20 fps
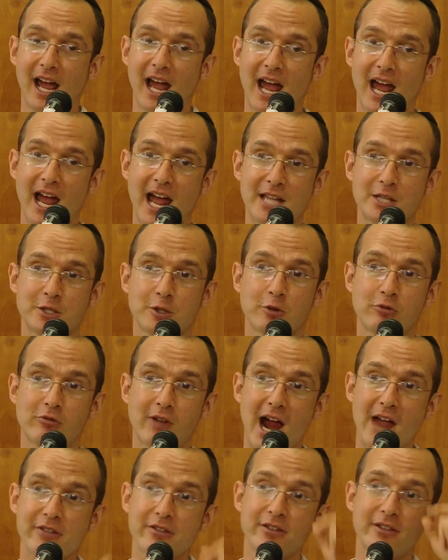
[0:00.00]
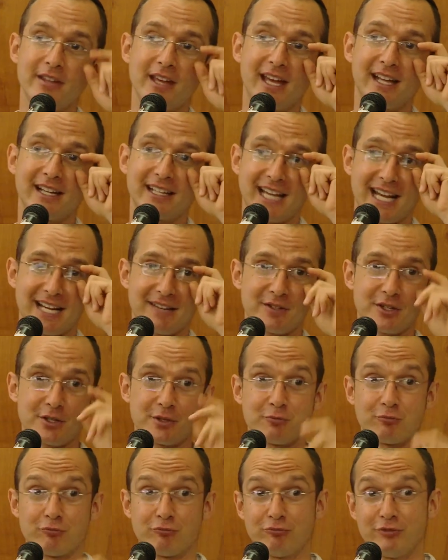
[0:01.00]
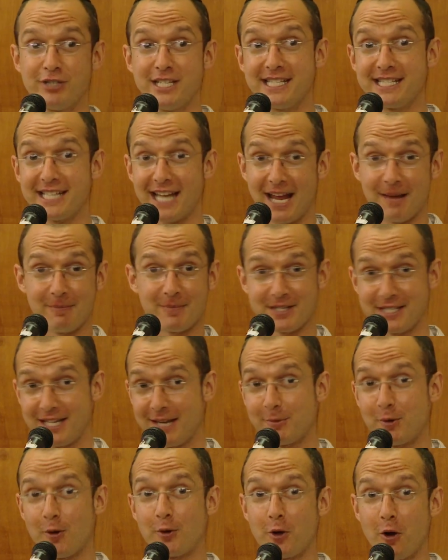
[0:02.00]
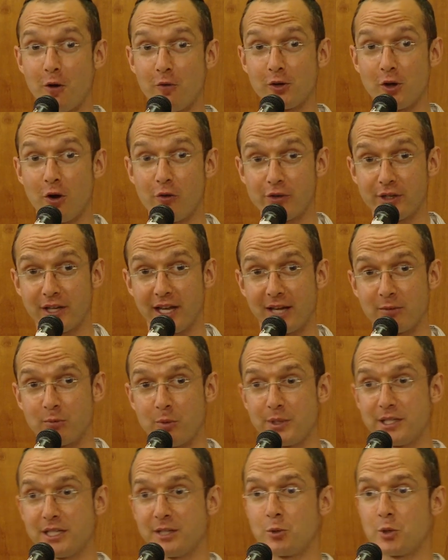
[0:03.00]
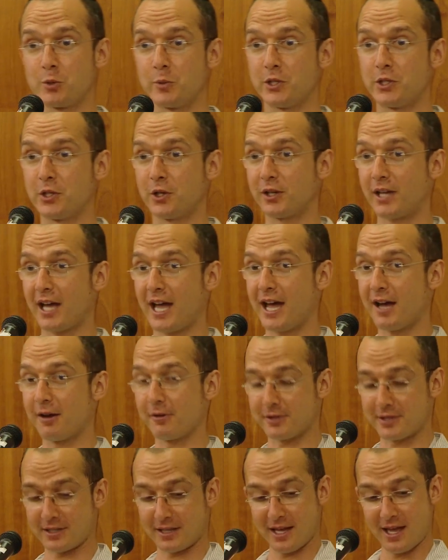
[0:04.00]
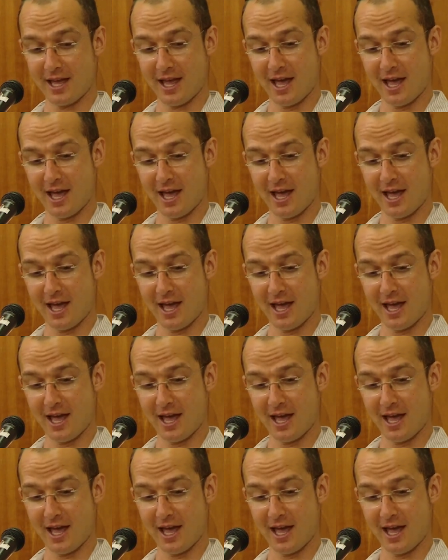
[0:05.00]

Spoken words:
And so rather than kind of just retype the same code over and over again, what we did was we took out